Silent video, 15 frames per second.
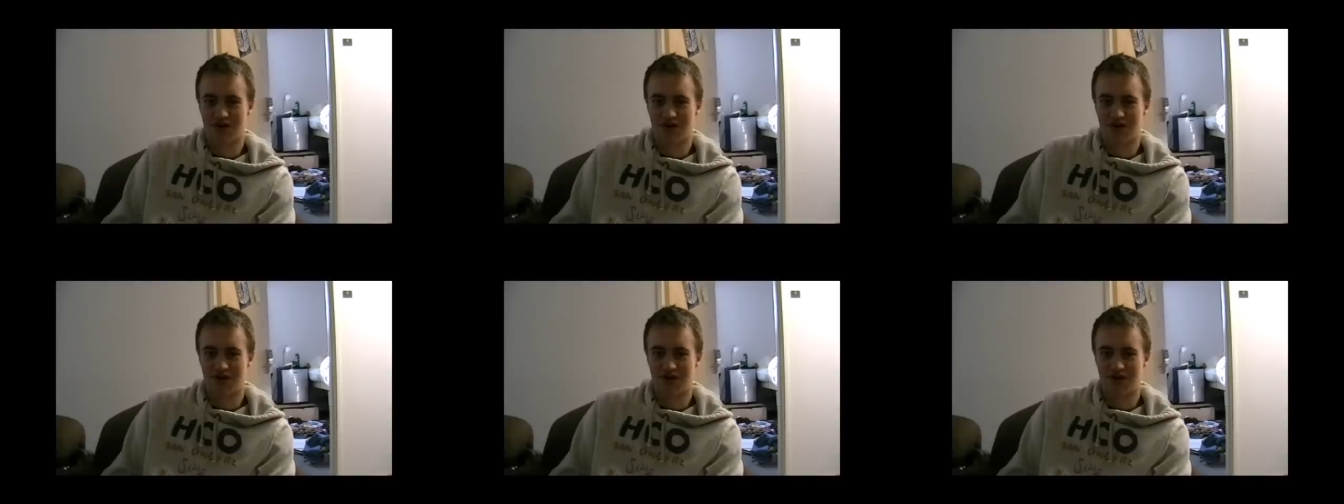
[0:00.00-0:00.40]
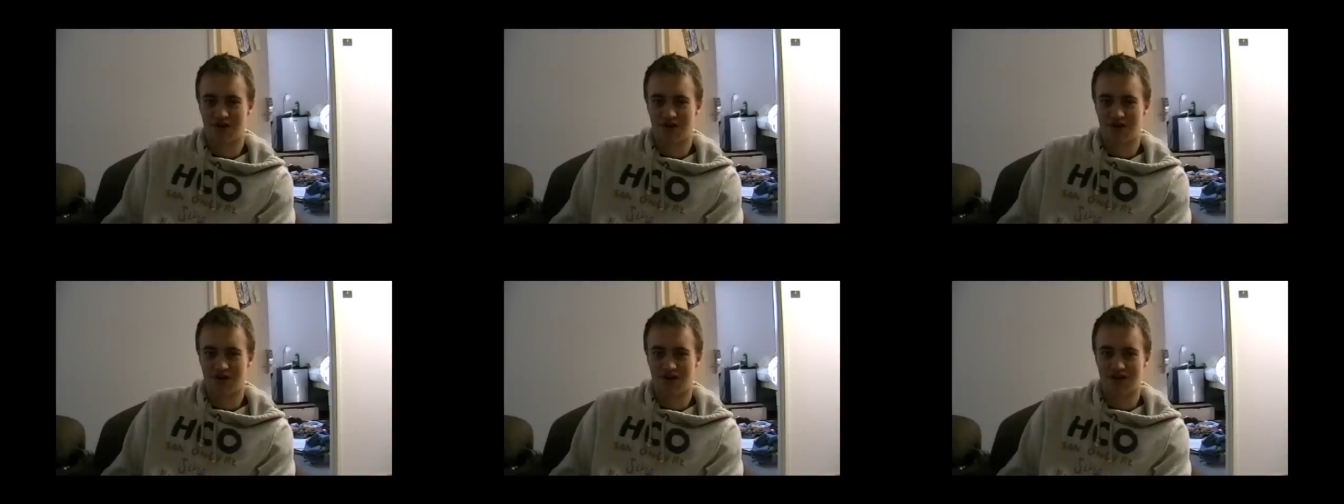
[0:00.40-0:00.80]
from? My
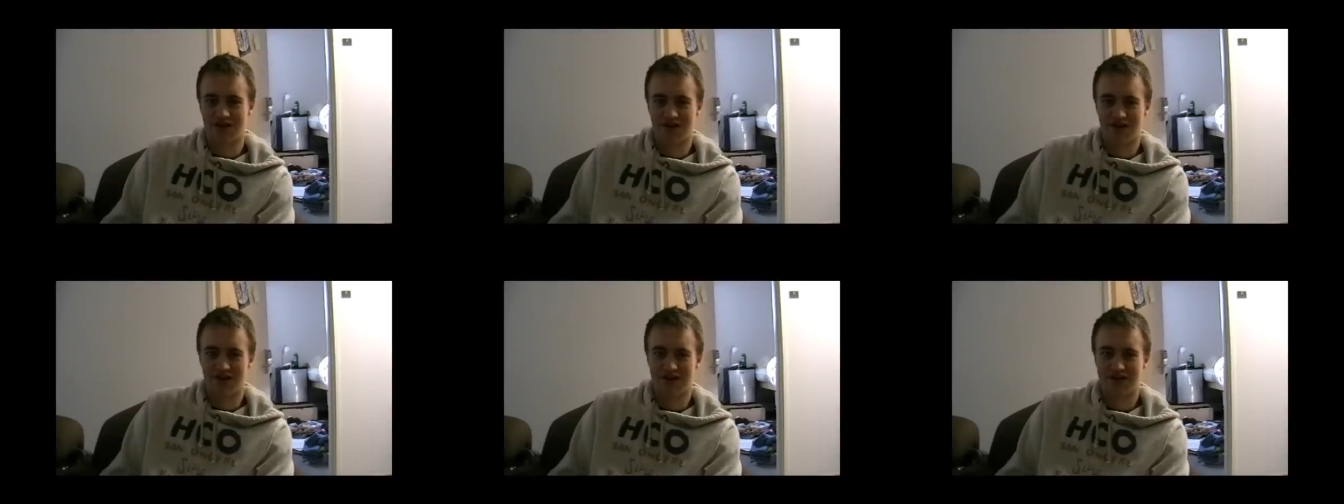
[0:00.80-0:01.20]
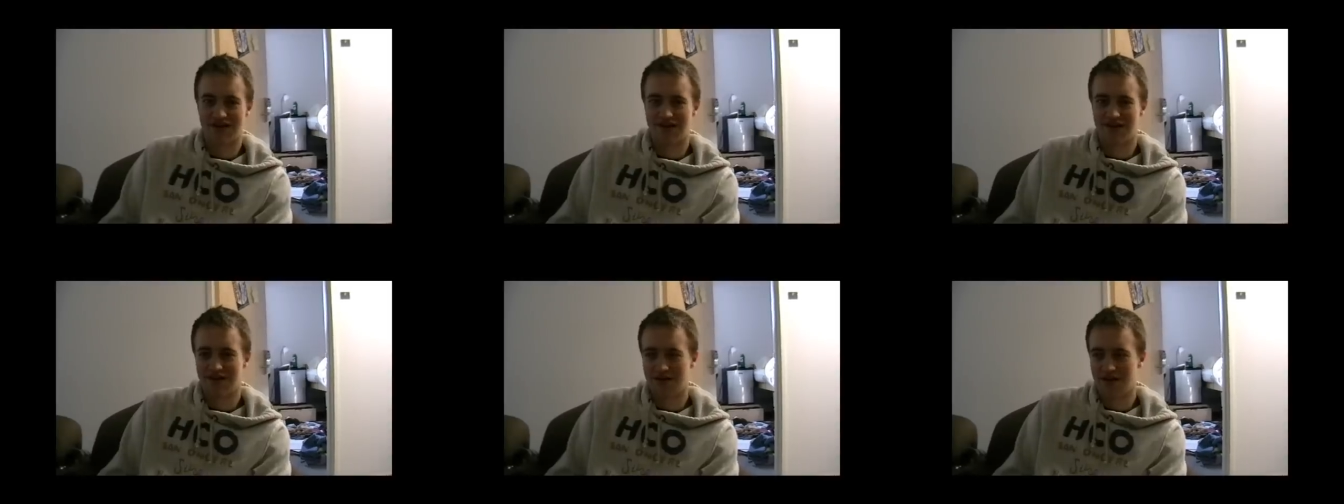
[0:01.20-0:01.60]
name's Riley
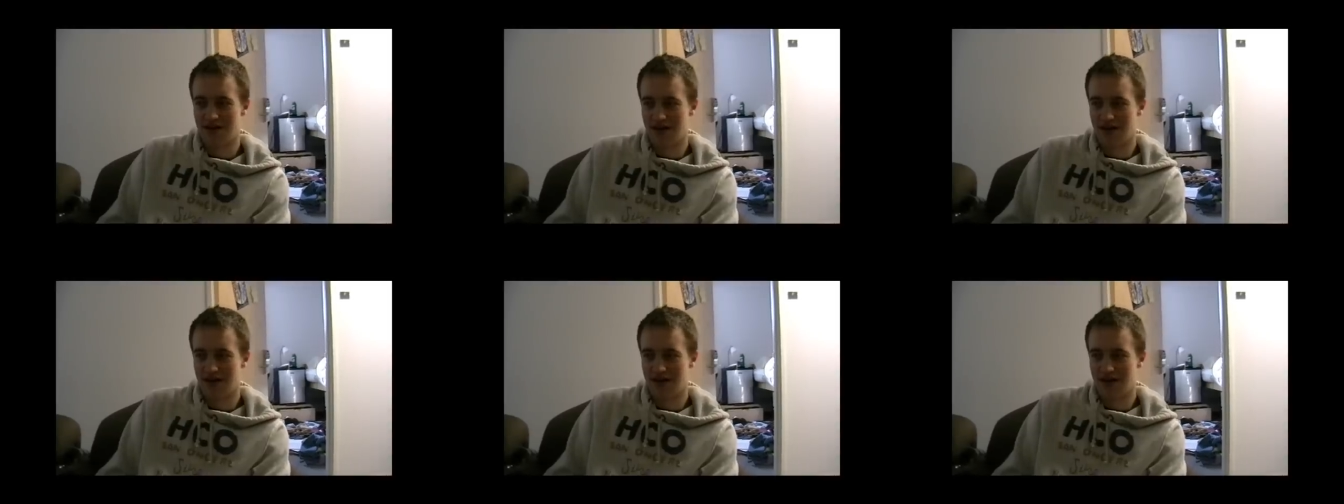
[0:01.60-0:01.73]
Youngdell.